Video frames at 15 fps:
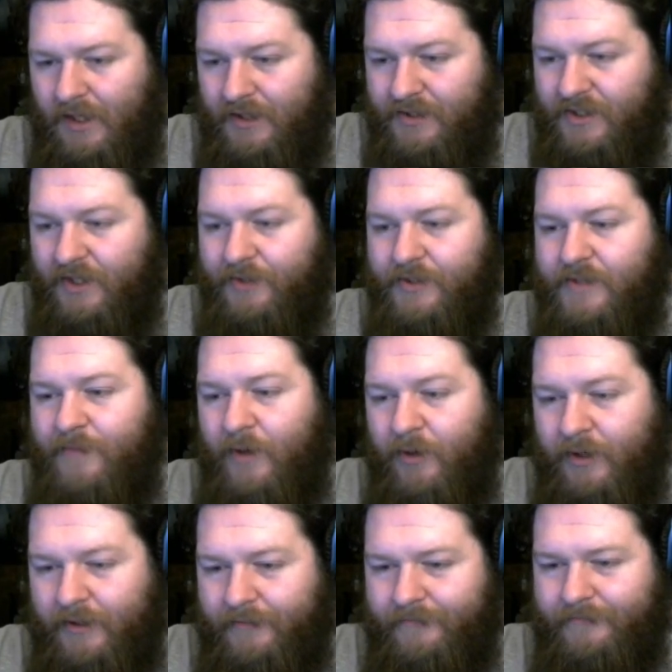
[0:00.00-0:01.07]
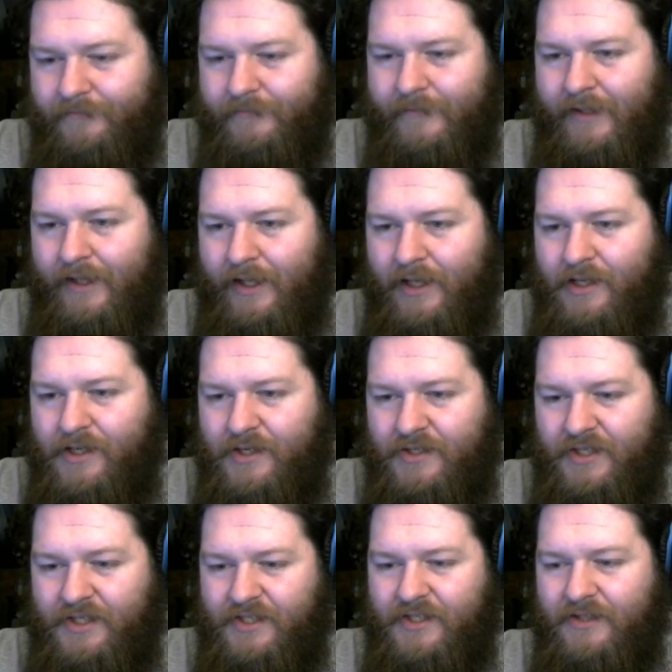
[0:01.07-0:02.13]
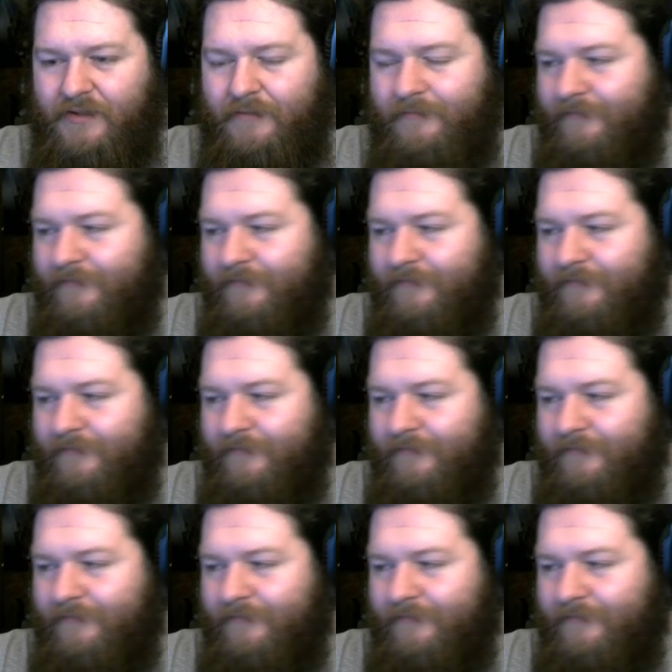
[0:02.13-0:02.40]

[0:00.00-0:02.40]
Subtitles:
So, Smoke. She's